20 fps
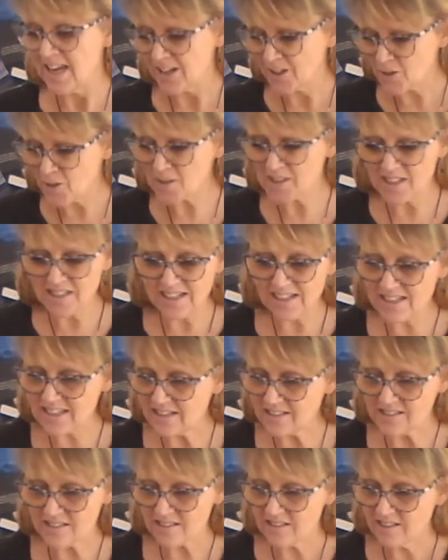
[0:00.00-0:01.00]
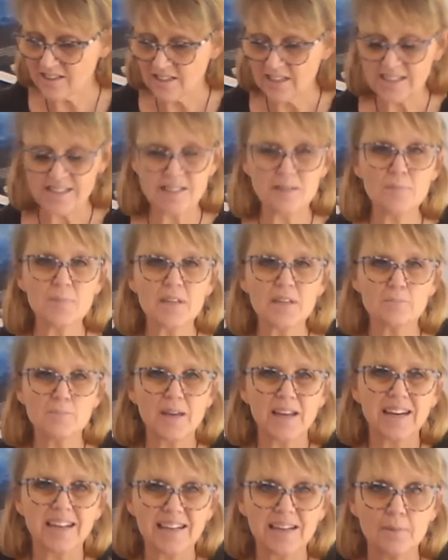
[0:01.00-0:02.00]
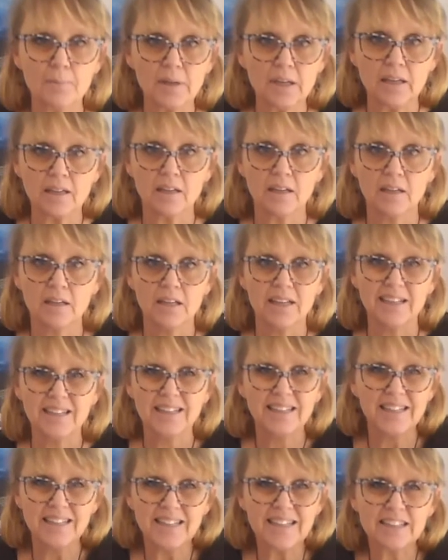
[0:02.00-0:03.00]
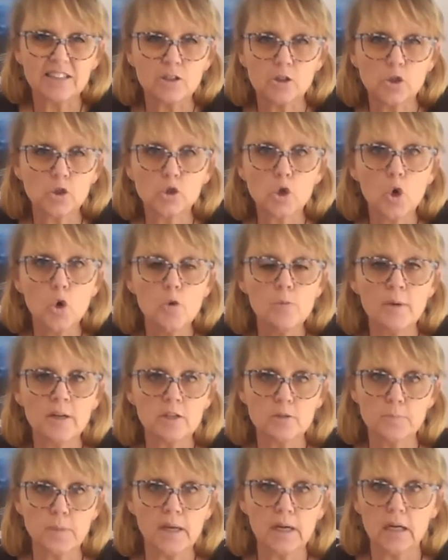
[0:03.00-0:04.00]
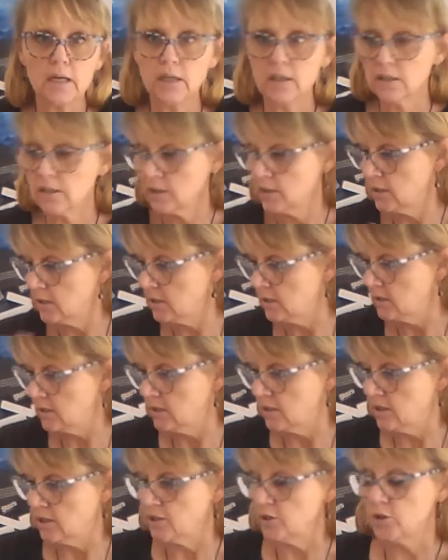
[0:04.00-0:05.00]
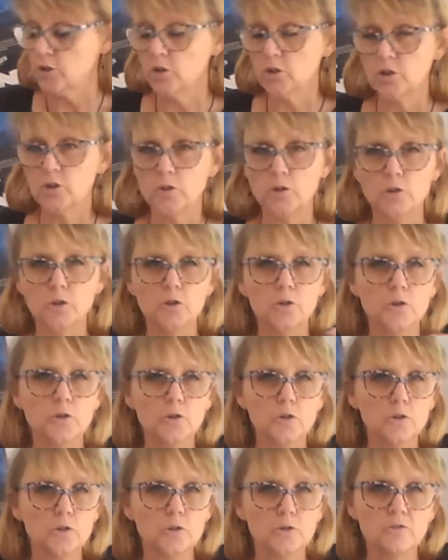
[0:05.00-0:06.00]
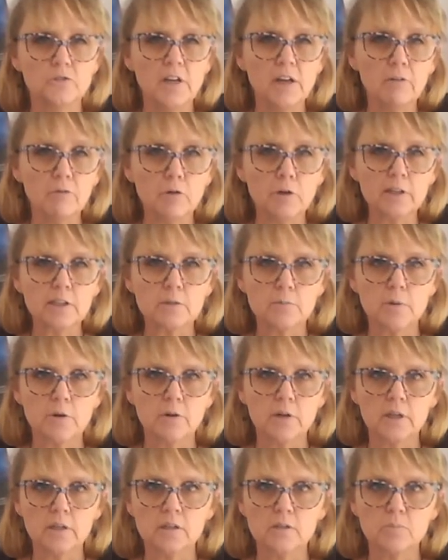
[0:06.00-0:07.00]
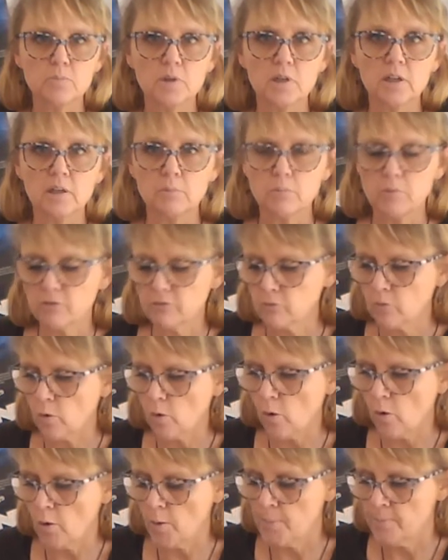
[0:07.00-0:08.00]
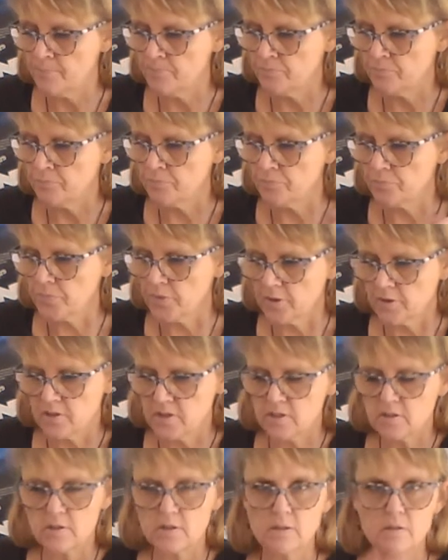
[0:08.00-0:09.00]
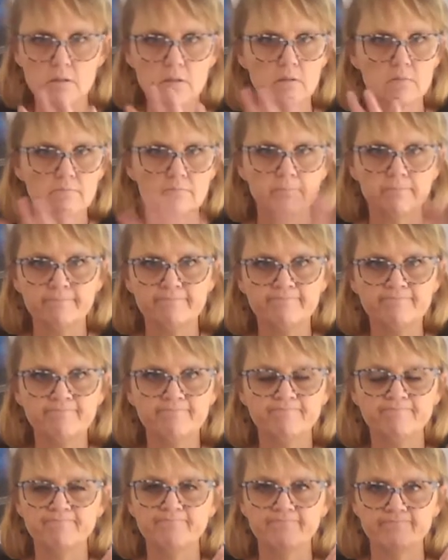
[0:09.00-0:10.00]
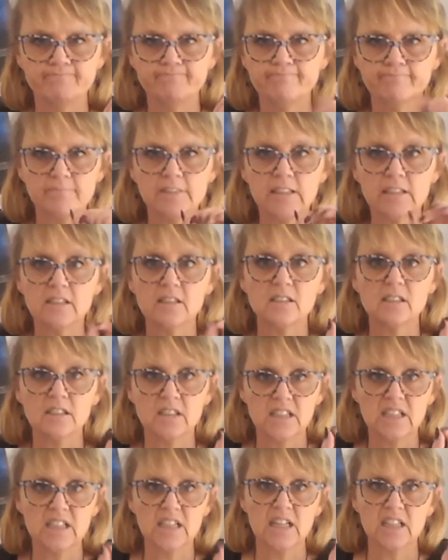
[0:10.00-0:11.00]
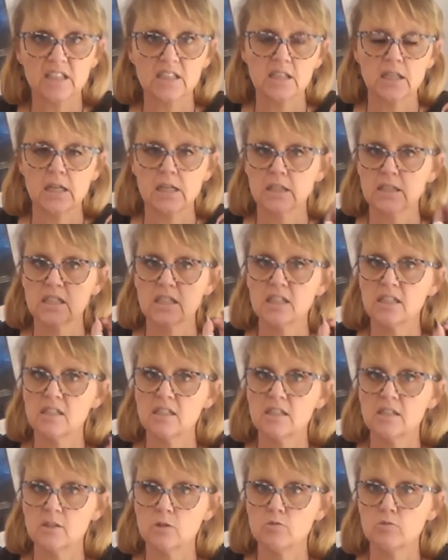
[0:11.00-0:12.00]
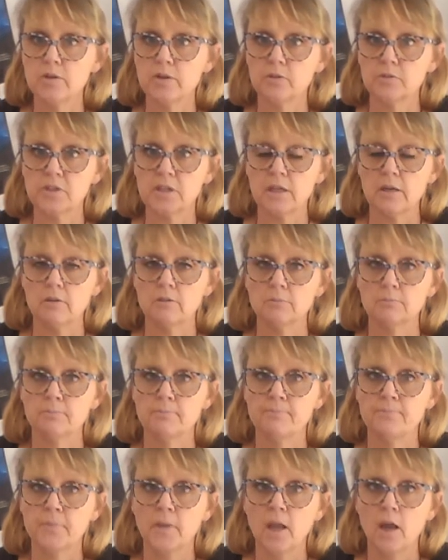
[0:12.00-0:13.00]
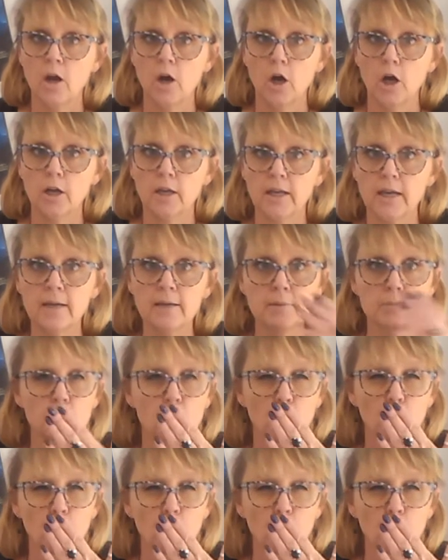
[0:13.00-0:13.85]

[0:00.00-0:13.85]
Because it is. Something's better coming. It's so much better. You've never experienced it before. This is the duck's nuts. This is the real deal. Okay?